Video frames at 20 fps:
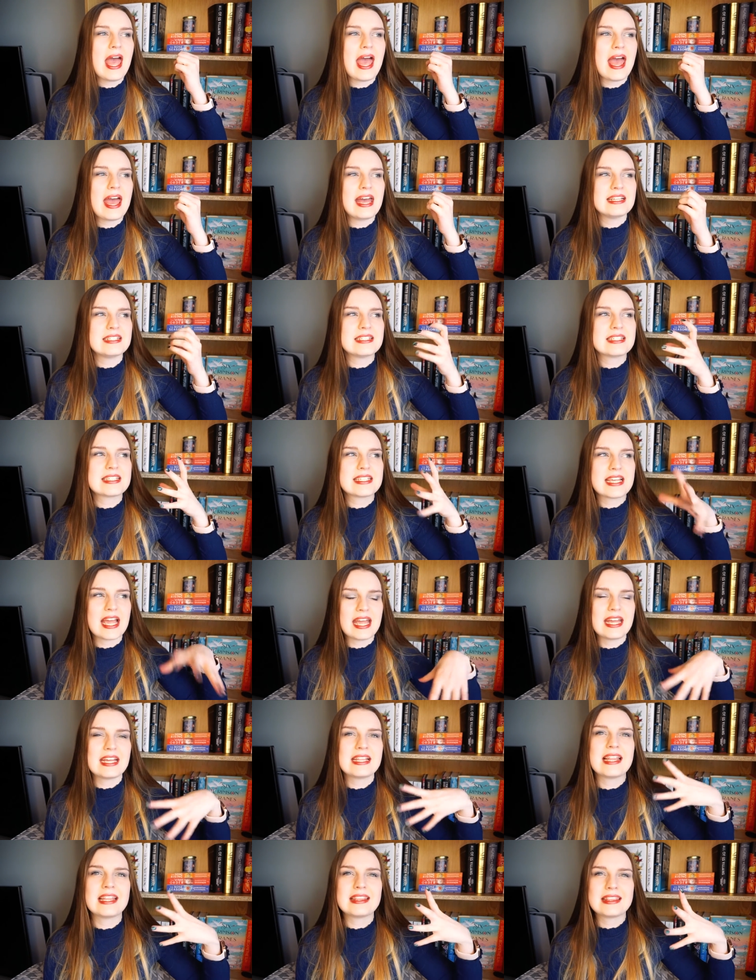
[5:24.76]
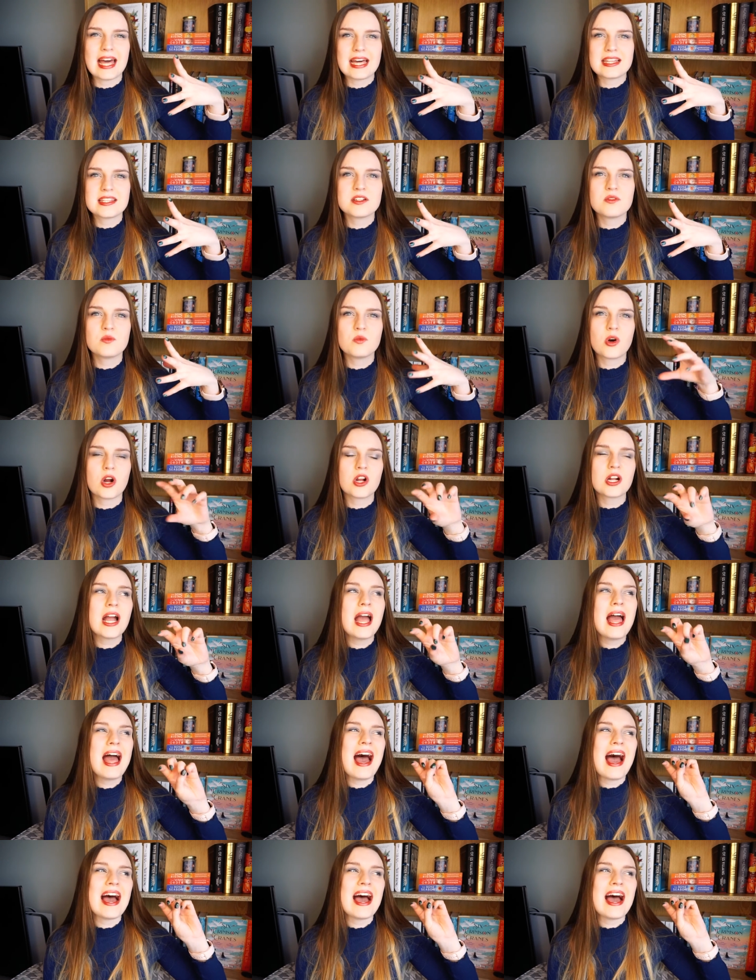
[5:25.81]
and saying that that didn't work.